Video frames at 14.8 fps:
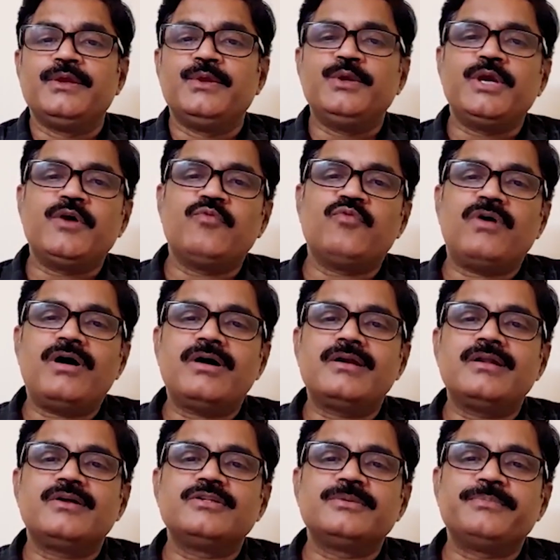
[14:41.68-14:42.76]
We have
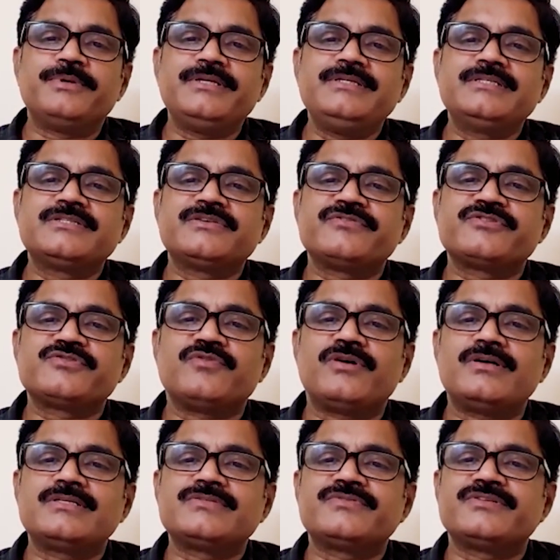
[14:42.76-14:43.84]
walked on the bridges of
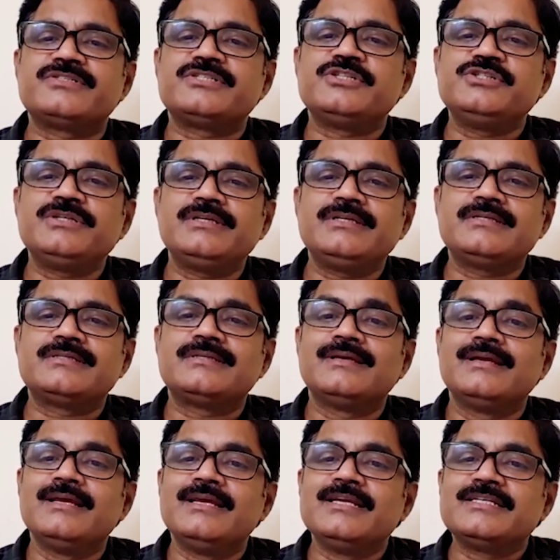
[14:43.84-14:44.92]
swords for centuries,
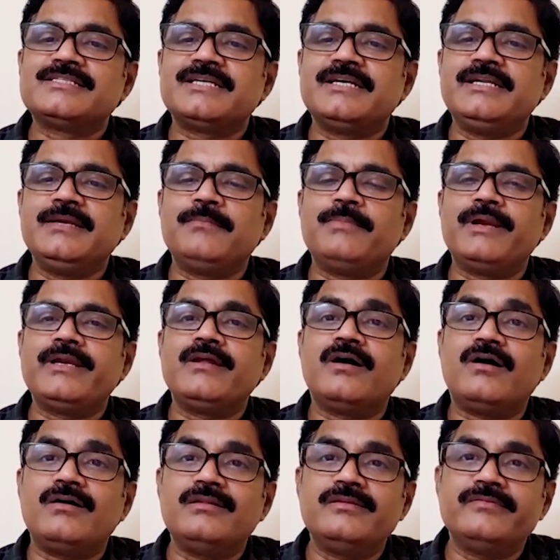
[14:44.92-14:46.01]
shedding blood
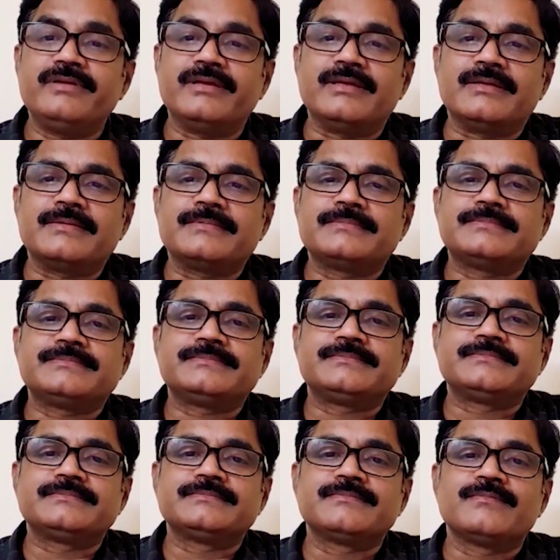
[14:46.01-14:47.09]
all the way.
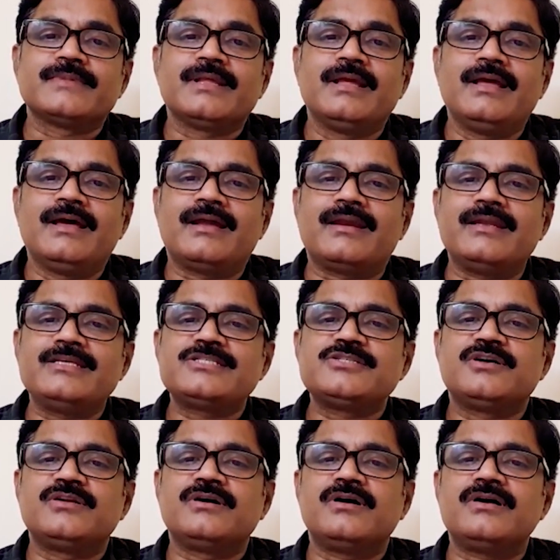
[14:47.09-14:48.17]
Raced
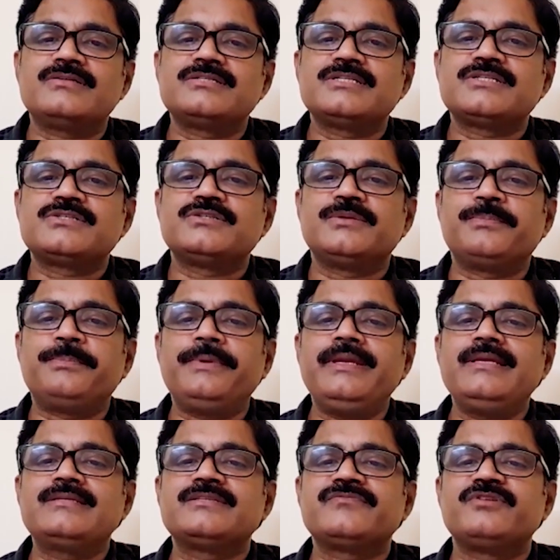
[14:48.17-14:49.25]
on horses to the
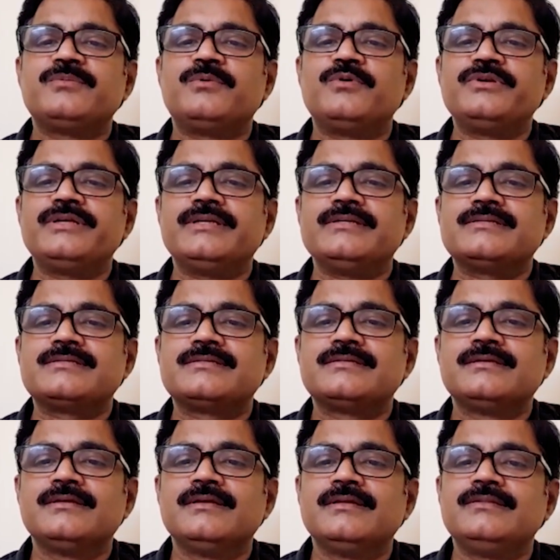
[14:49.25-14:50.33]
peaks of the mountains
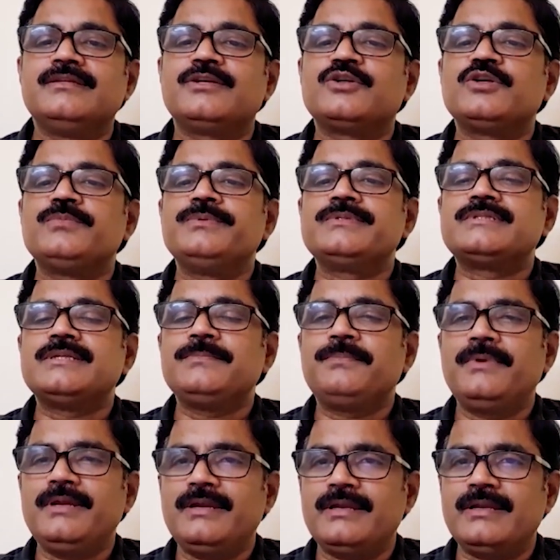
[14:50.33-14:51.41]
that could be
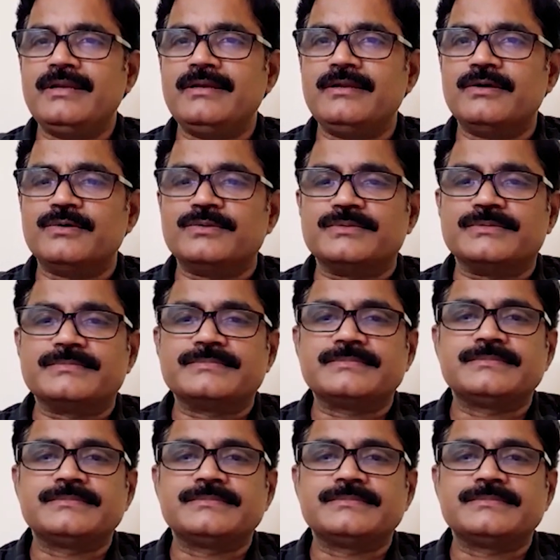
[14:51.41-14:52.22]
simply nailed down.